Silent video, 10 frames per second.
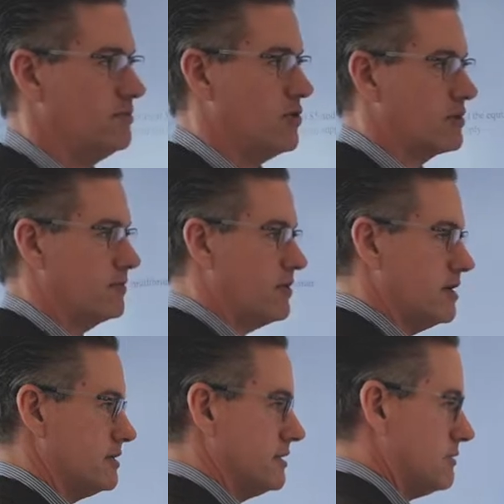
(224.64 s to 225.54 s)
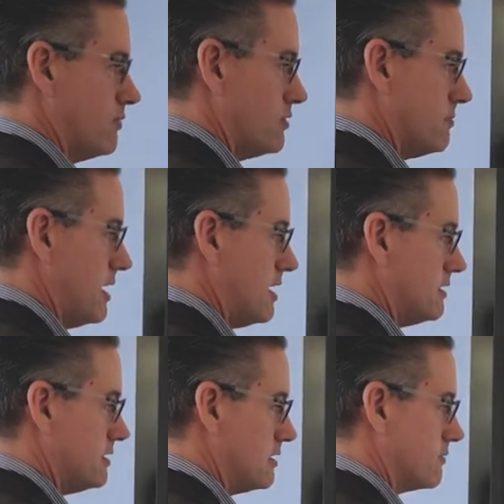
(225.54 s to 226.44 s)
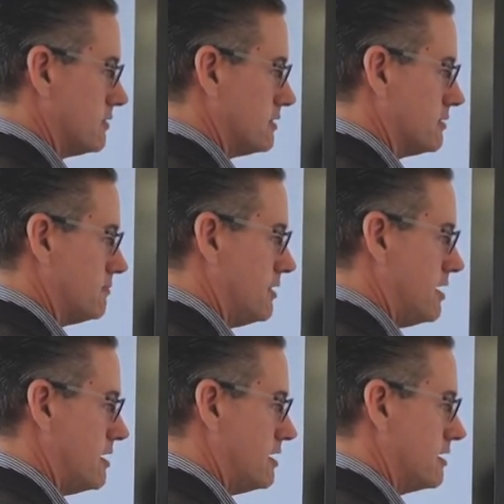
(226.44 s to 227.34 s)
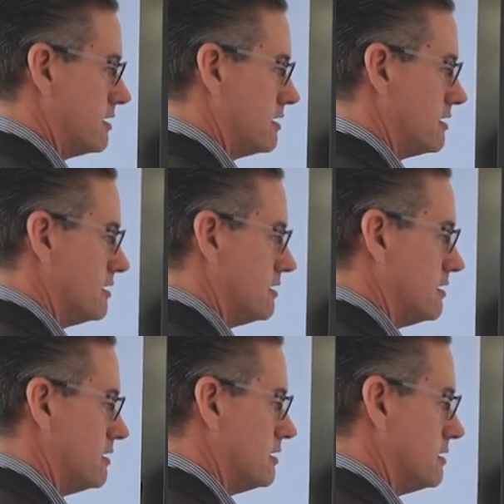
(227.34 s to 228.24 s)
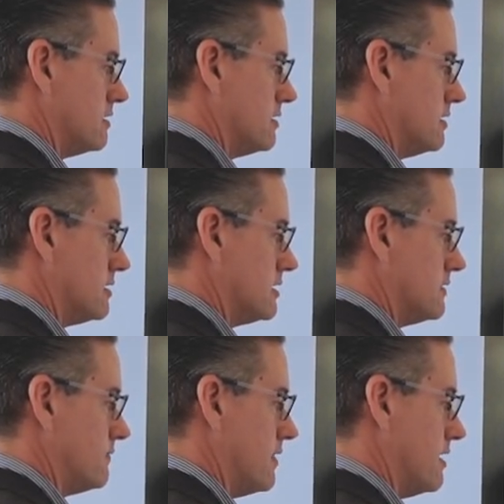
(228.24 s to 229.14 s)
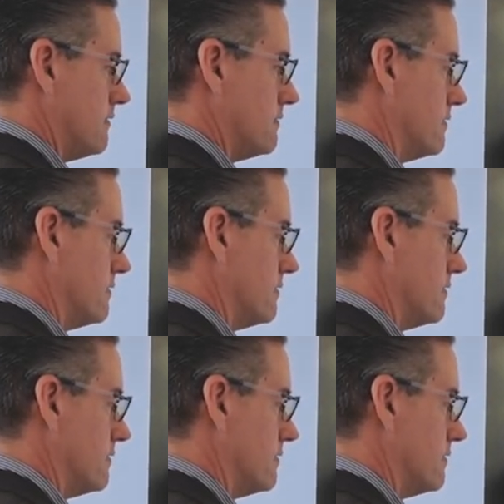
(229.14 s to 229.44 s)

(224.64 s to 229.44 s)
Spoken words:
market price is where demand is equal to supply. So this is 5.